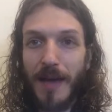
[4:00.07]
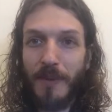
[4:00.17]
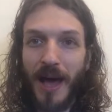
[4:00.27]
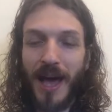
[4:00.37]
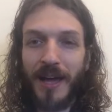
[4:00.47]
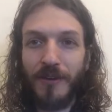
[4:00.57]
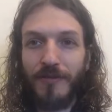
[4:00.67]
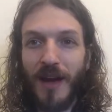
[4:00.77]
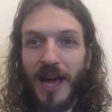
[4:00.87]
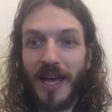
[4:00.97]
buy are
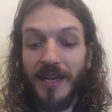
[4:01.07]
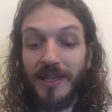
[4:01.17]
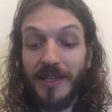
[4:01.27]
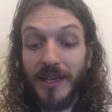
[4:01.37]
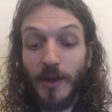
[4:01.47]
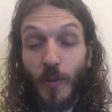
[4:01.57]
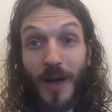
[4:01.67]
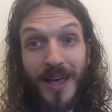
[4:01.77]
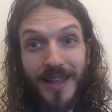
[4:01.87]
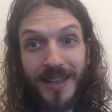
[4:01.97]
fine.
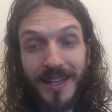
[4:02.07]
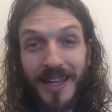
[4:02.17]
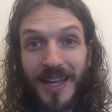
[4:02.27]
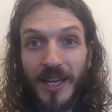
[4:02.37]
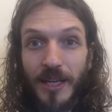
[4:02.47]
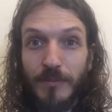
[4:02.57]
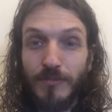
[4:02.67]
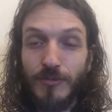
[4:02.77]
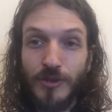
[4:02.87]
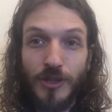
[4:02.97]
Well,
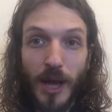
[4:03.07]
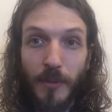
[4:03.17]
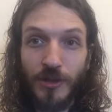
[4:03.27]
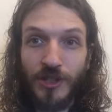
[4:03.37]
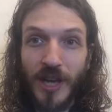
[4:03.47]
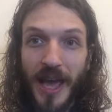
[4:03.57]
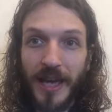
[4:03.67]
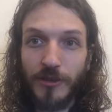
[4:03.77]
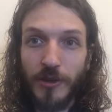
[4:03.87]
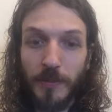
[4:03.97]
double
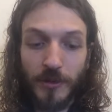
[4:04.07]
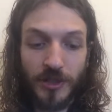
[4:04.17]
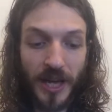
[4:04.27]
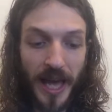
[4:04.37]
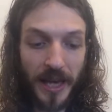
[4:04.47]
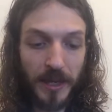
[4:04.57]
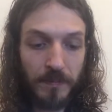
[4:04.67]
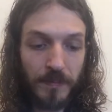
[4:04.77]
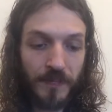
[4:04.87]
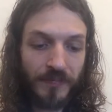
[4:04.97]
check, triple check.
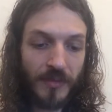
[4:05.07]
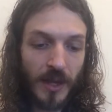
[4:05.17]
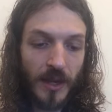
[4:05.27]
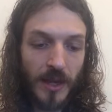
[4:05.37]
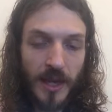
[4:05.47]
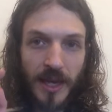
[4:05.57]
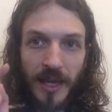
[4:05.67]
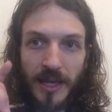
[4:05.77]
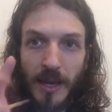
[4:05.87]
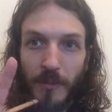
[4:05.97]

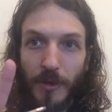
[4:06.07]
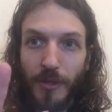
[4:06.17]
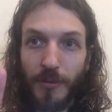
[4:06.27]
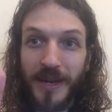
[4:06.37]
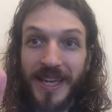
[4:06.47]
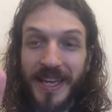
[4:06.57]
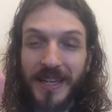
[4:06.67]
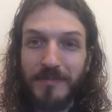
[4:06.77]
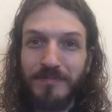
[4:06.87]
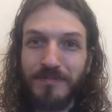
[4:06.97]
Number 3,
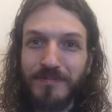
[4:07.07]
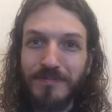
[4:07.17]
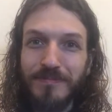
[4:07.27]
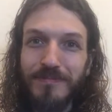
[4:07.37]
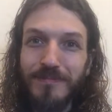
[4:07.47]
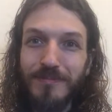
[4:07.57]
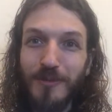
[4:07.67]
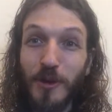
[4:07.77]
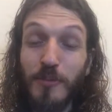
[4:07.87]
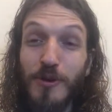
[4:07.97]

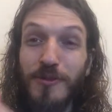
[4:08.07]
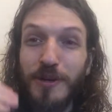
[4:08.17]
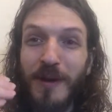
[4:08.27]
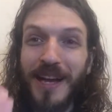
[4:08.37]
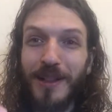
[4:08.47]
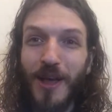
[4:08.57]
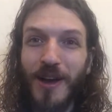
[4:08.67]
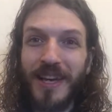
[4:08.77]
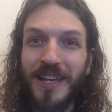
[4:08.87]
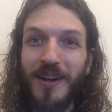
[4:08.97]
we're moving right
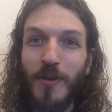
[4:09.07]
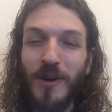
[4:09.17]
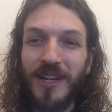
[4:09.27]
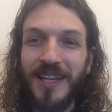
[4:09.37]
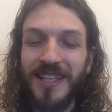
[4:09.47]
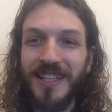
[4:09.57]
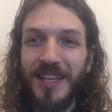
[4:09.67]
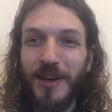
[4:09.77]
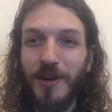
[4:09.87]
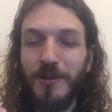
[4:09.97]
along here. I want
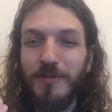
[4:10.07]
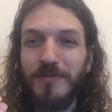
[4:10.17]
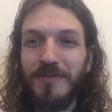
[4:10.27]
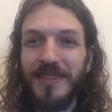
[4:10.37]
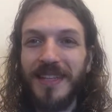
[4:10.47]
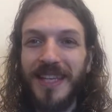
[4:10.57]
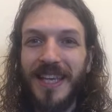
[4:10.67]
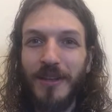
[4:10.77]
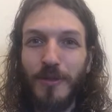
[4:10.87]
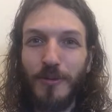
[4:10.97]
to,
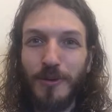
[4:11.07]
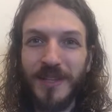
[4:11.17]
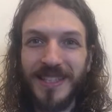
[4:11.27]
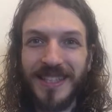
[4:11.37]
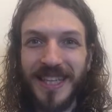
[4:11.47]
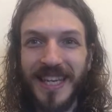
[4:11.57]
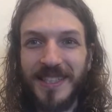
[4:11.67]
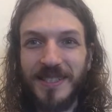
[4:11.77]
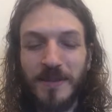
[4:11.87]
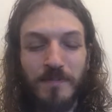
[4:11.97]
get through this
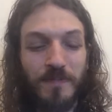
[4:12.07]
list.